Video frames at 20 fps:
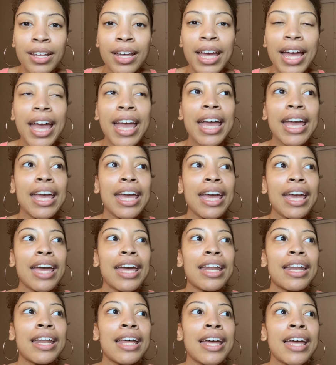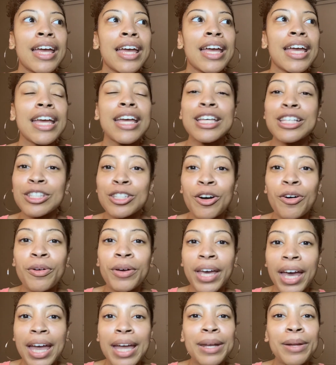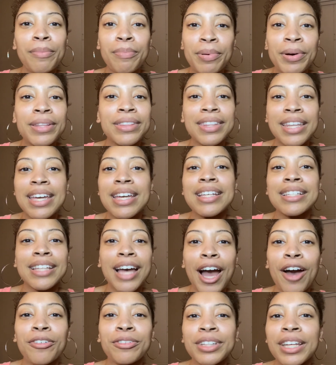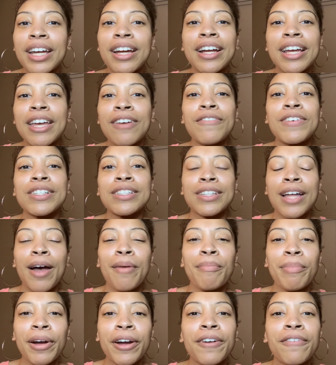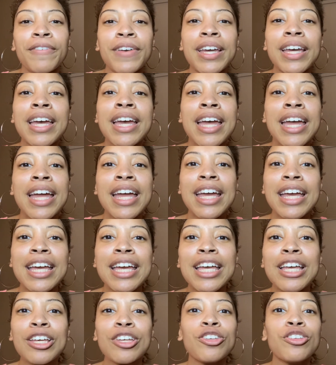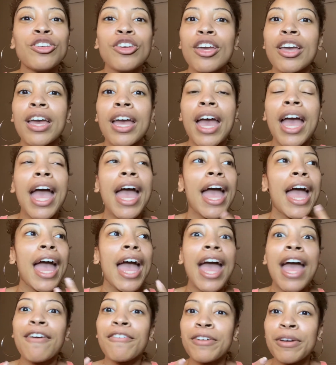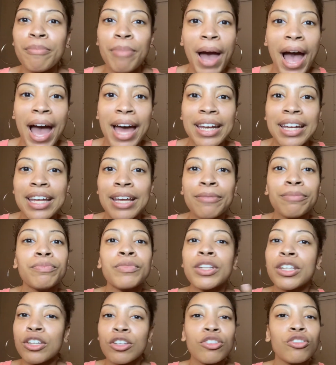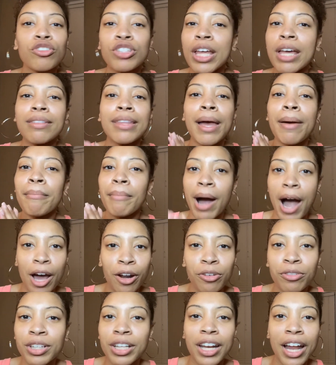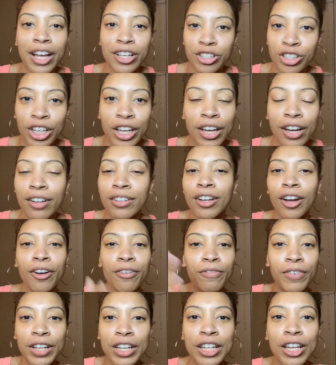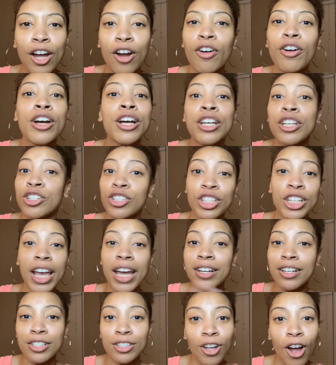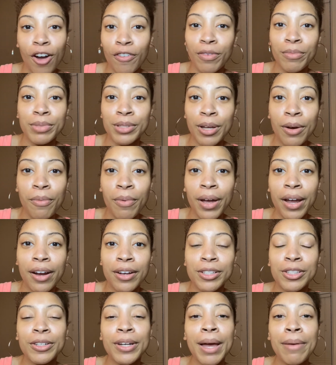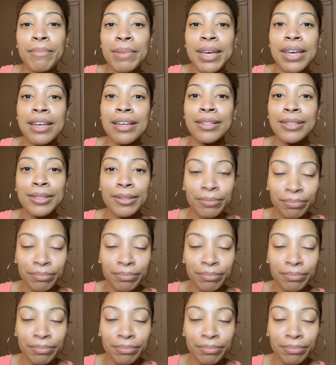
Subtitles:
and it's okay to put things out there if it's not perfect. Everybody, that model that I shared, her video, she had to start from somewhere. So that means